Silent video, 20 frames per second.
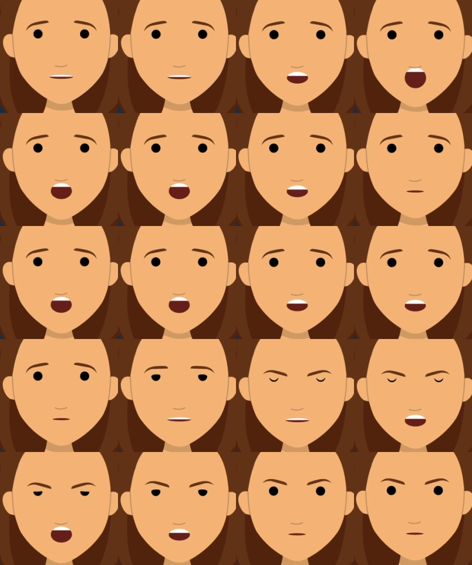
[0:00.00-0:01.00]
quality of
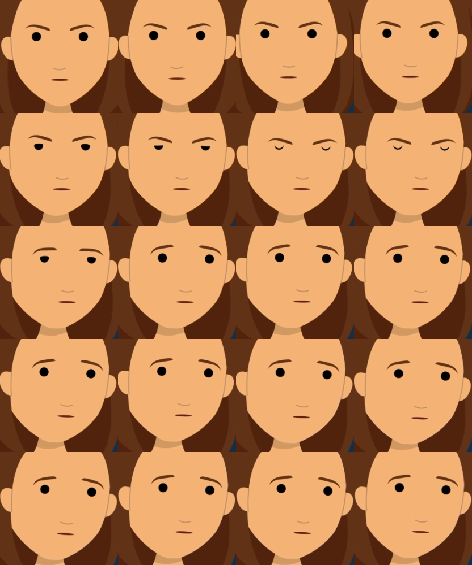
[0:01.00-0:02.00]
sleep.
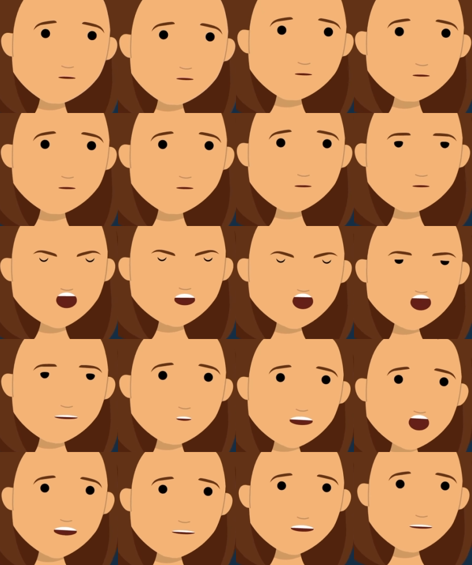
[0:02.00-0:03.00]
It is
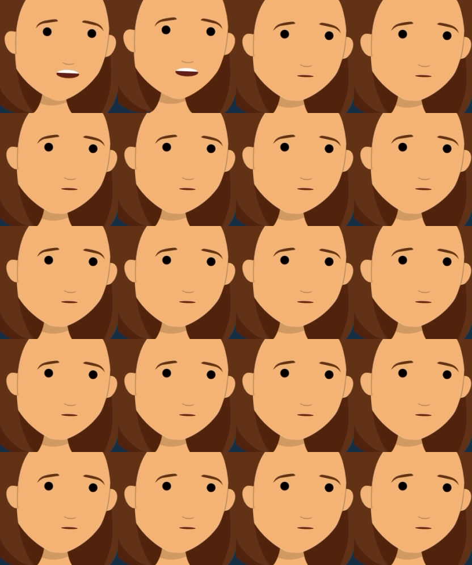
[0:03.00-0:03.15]
also